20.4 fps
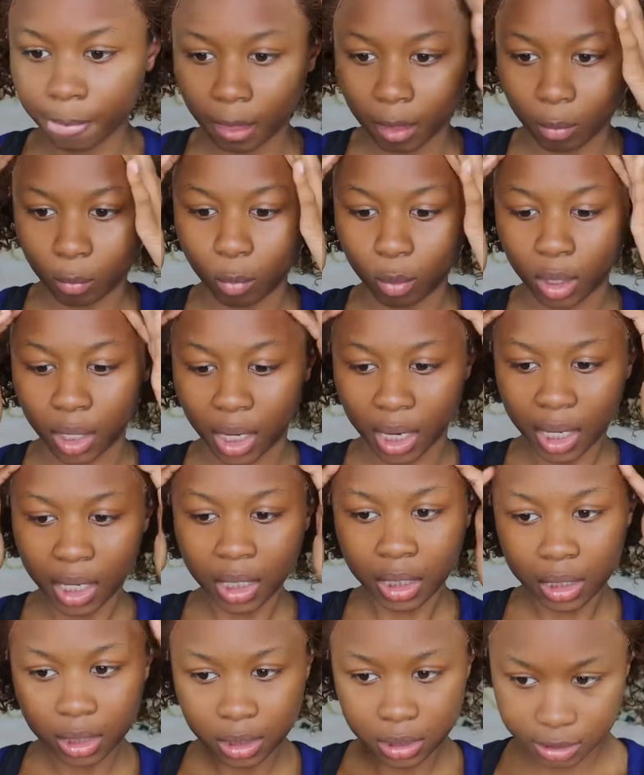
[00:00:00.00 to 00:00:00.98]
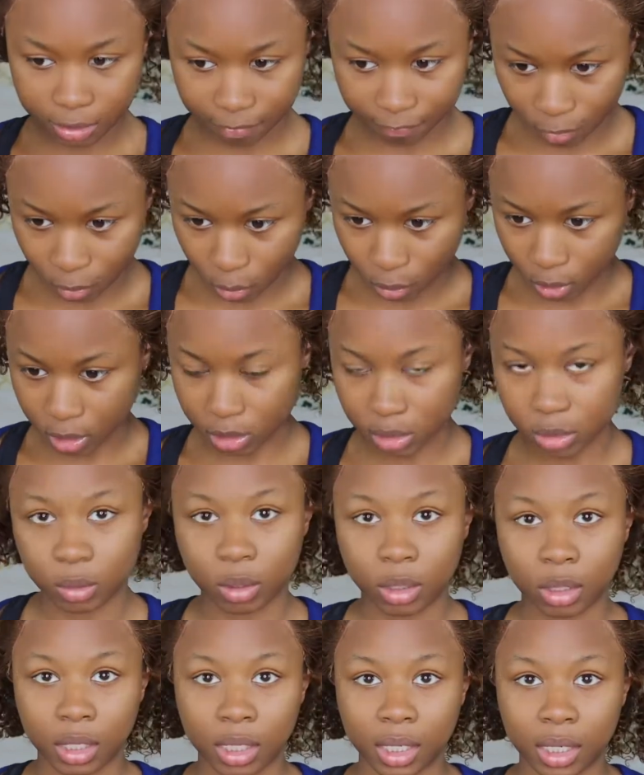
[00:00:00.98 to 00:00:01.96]
what I need to focus
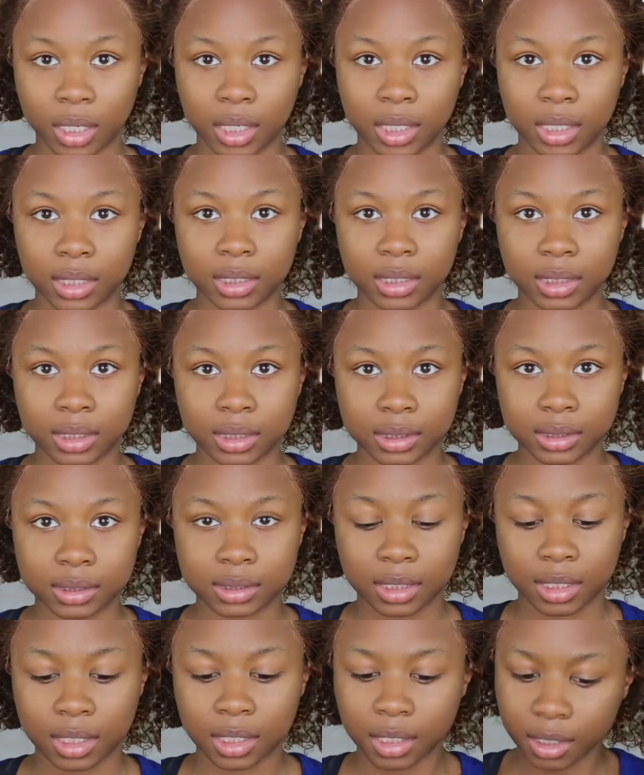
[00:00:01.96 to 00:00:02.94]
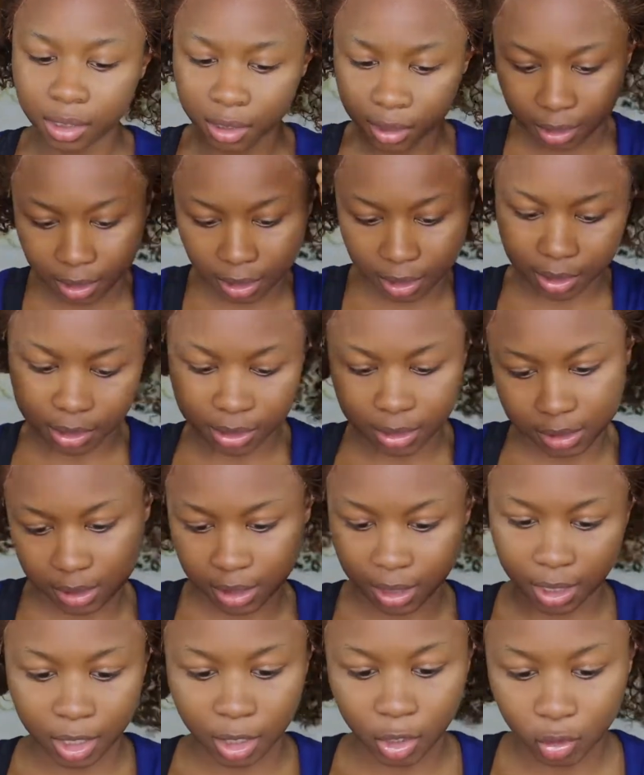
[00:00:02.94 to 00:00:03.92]
on is getting this
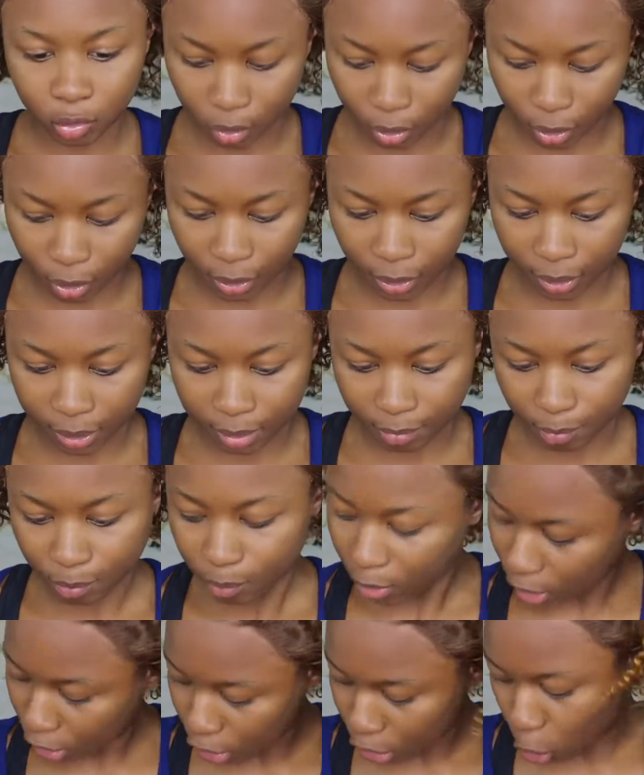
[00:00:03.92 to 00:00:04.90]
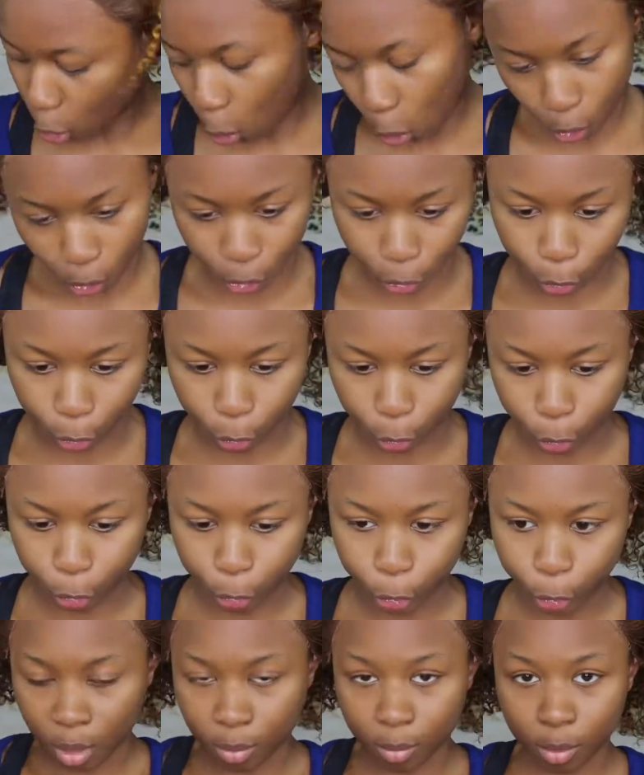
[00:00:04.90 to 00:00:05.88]
hairline in order.
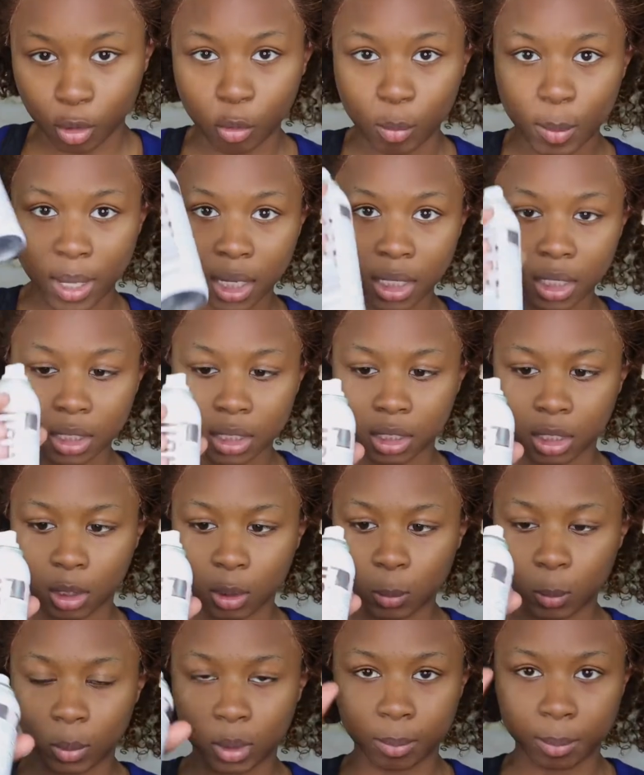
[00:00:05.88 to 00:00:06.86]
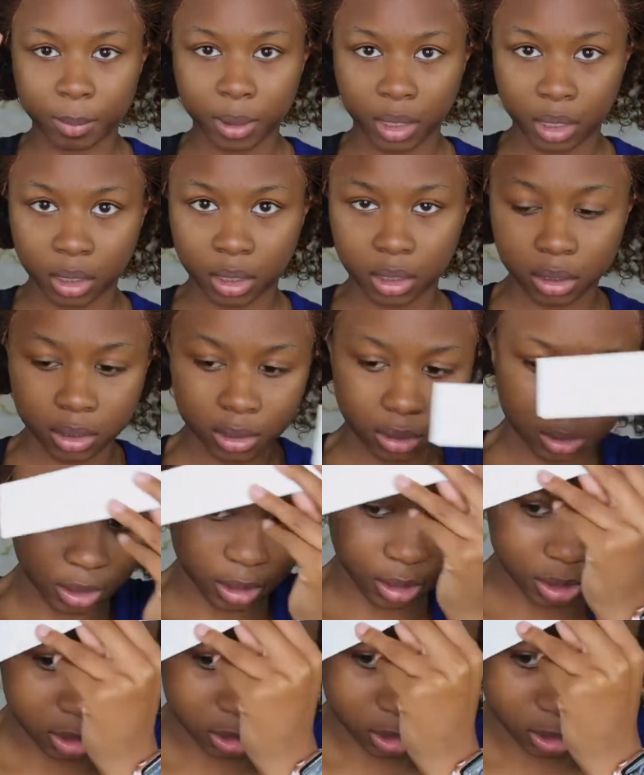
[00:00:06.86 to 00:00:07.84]
I'm gonna go back in with my
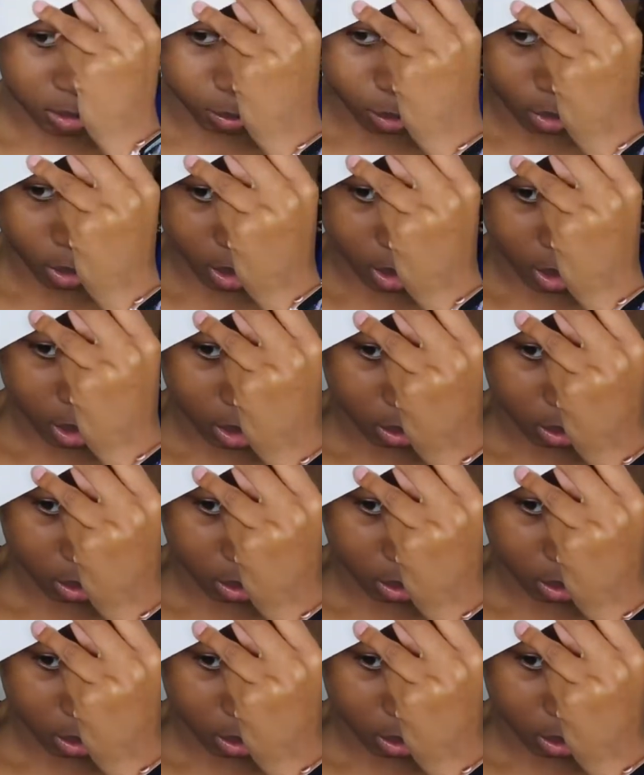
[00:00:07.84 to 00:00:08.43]
lace spray